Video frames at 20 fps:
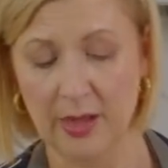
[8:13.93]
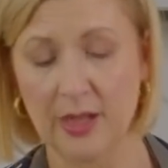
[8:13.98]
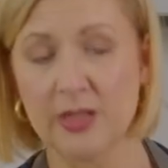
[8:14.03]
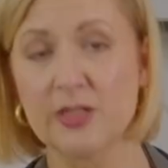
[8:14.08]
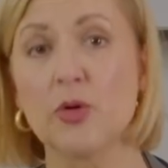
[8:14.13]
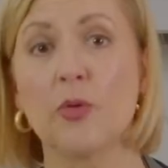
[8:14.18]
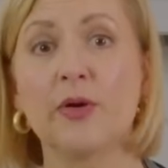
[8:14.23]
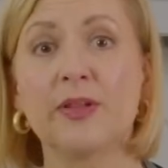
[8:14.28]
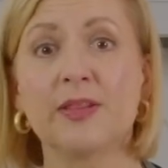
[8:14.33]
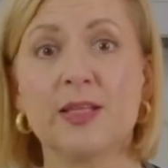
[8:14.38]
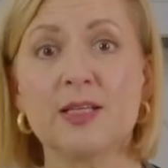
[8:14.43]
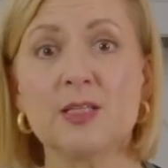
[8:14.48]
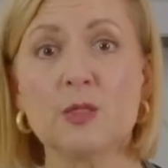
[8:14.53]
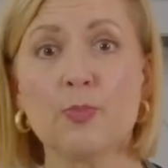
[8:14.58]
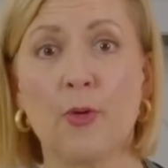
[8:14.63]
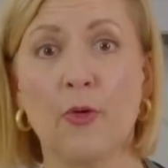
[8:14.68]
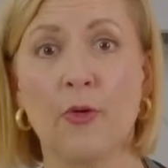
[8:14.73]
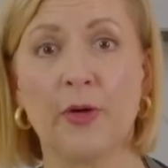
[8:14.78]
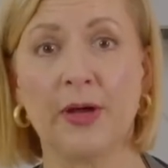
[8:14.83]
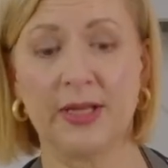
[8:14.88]
So at this
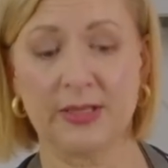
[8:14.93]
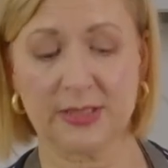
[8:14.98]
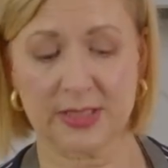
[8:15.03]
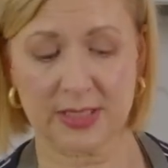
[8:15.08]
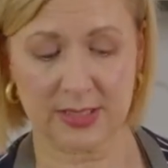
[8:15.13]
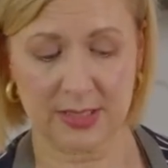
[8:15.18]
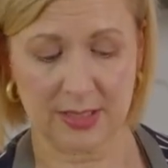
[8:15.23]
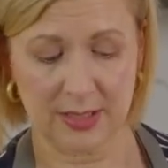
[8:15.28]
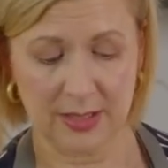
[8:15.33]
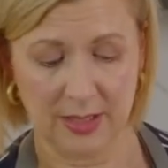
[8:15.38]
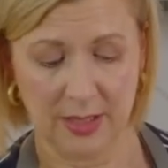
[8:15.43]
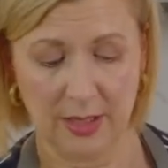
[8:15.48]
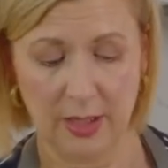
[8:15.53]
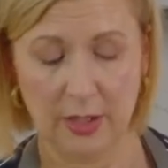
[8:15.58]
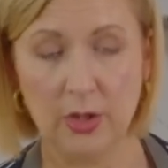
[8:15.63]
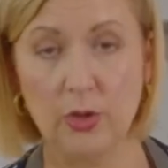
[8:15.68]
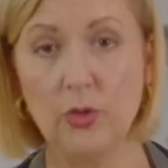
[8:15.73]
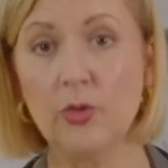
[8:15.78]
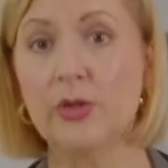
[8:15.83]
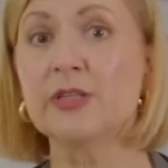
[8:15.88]
point,
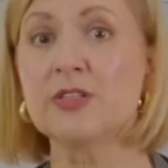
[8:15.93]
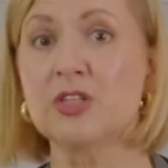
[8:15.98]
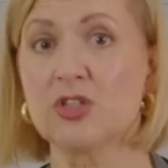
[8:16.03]
you can